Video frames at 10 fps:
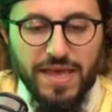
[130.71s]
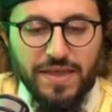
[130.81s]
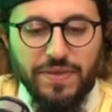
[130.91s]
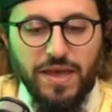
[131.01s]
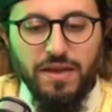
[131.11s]

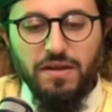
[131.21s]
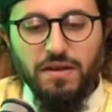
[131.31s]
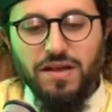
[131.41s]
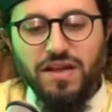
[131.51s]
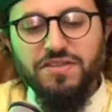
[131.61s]
And then
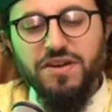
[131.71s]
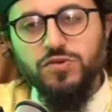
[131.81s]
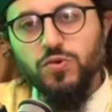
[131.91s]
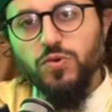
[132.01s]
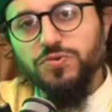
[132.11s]

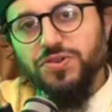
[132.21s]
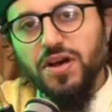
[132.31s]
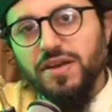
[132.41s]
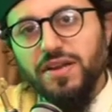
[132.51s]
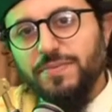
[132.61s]
kathratul
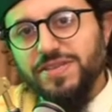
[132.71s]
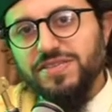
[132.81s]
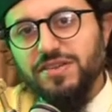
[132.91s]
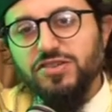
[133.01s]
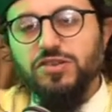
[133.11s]
khuta ila
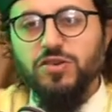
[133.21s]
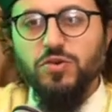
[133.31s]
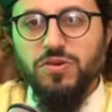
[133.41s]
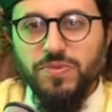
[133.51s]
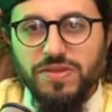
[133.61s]
al-masajid.
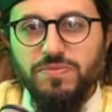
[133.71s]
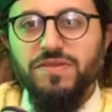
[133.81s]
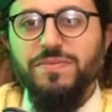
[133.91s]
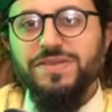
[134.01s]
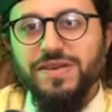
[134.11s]
Go to
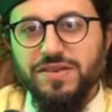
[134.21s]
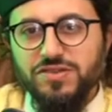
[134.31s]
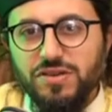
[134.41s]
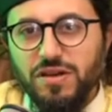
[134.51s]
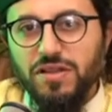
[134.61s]
the
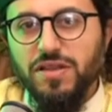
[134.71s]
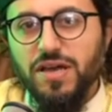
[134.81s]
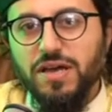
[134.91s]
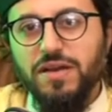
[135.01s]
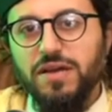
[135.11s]
masajid a
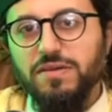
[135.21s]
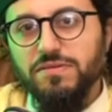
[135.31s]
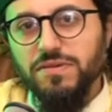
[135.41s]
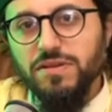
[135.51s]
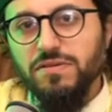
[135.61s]
lot,
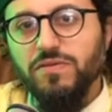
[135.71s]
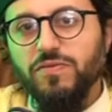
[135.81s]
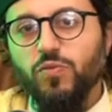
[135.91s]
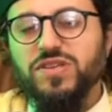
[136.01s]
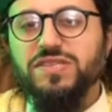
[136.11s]

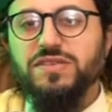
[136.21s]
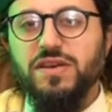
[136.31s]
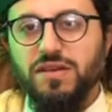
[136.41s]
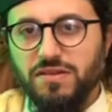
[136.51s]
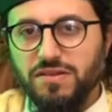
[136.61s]
once a
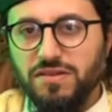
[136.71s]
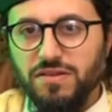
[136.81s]
day.